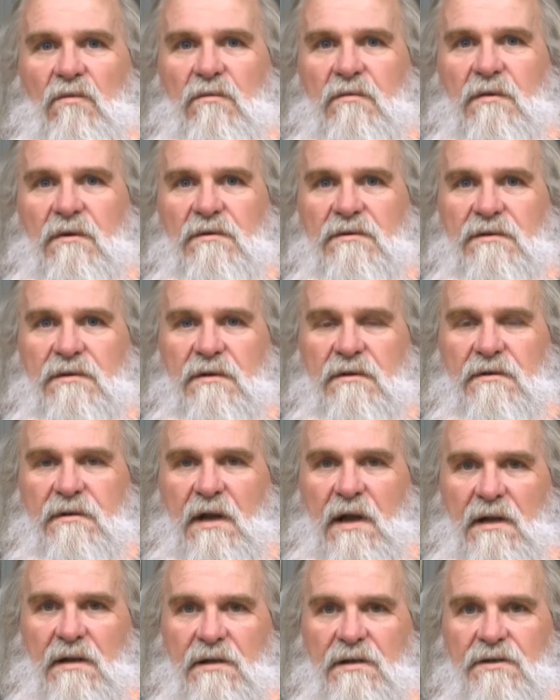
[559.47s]
There's
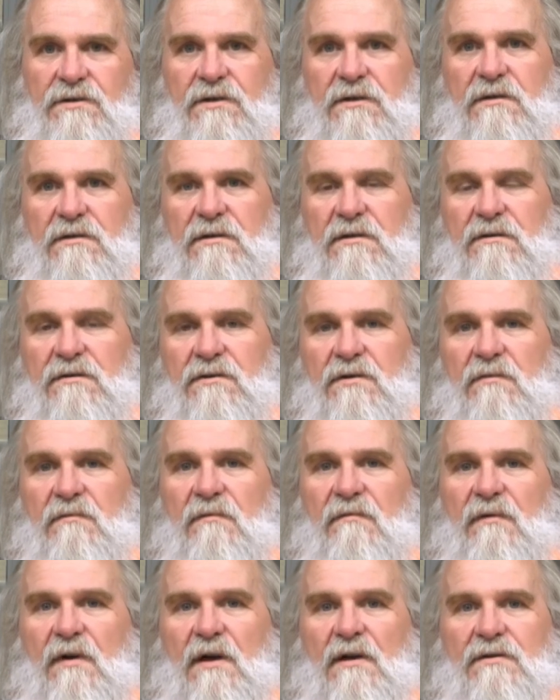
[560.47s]
technicians and
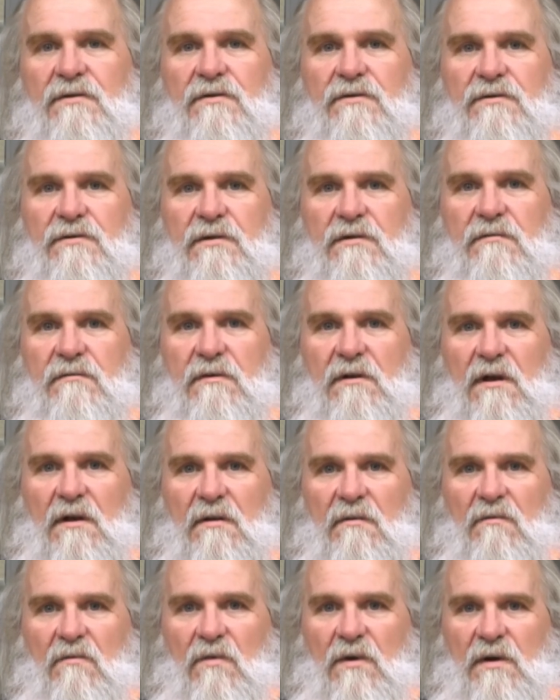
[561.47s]
supervisors,
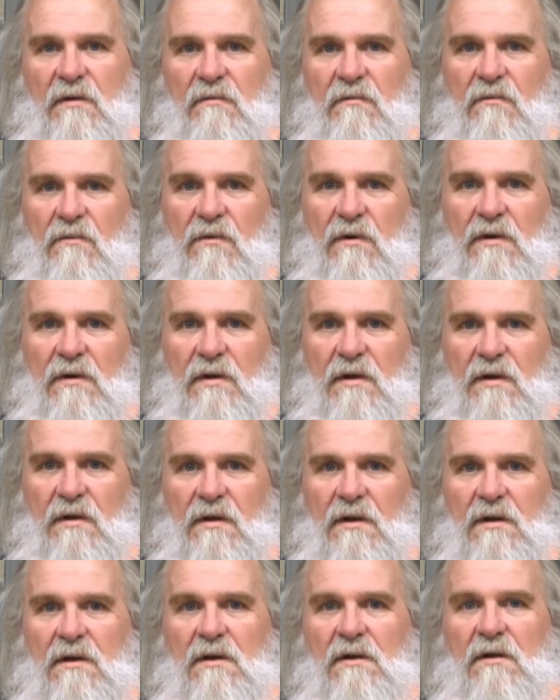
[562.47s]
and we really
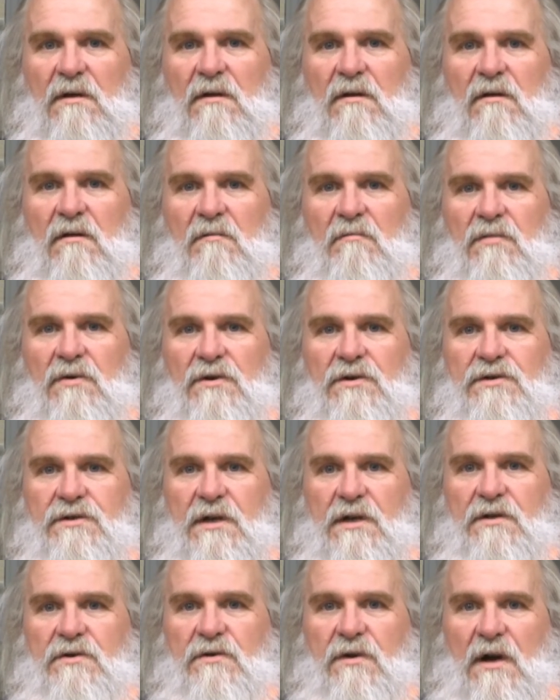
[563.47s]
push
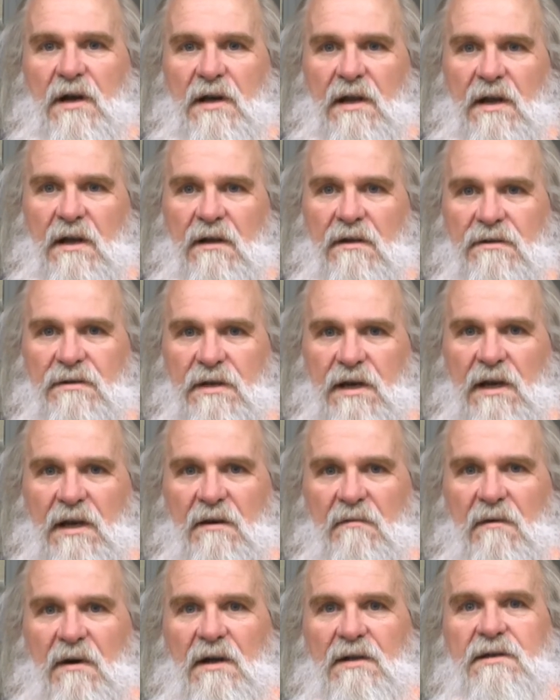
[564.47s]
that training, because
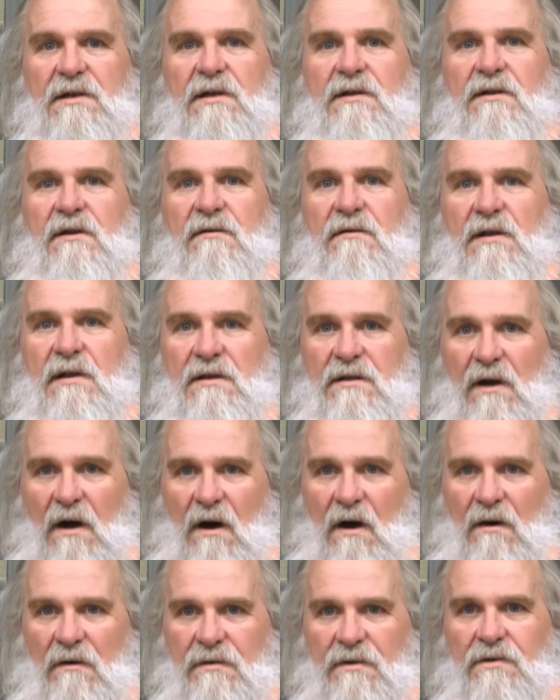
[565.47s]
anybody that's out there needs
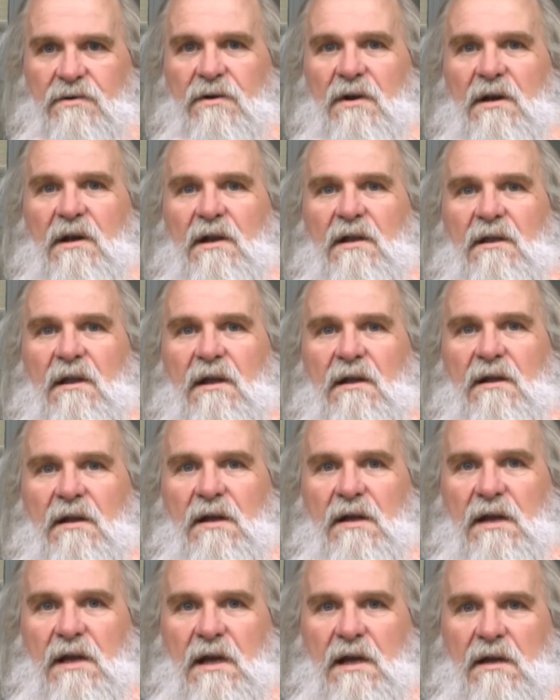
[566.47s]
all the training they
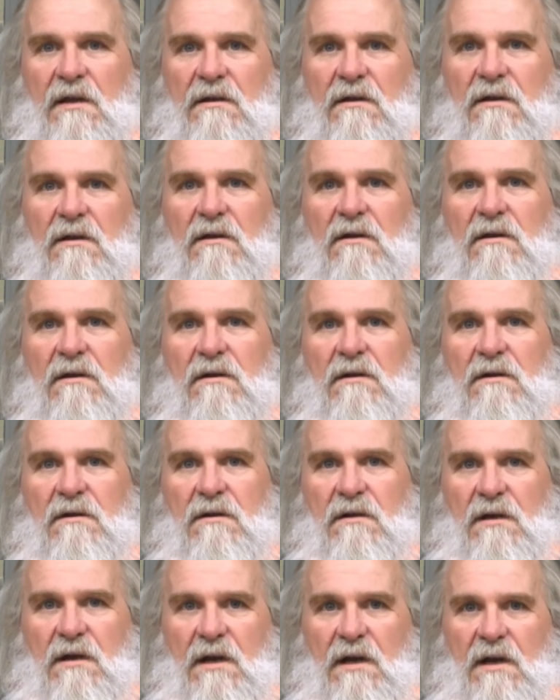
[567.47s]
can get.
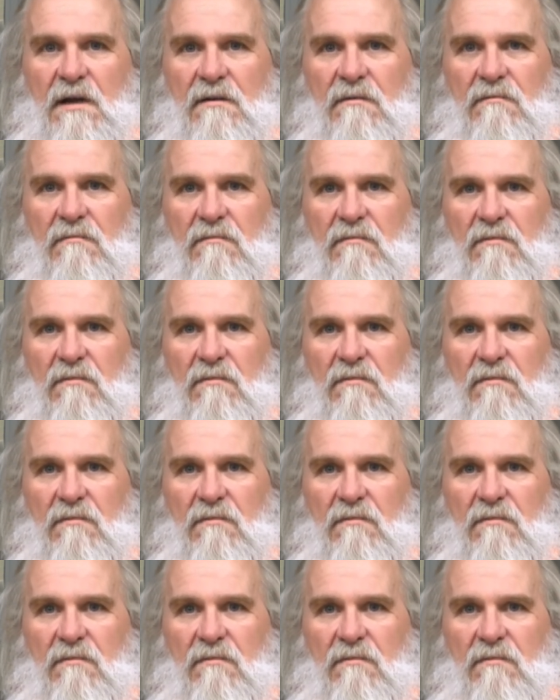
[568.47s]
And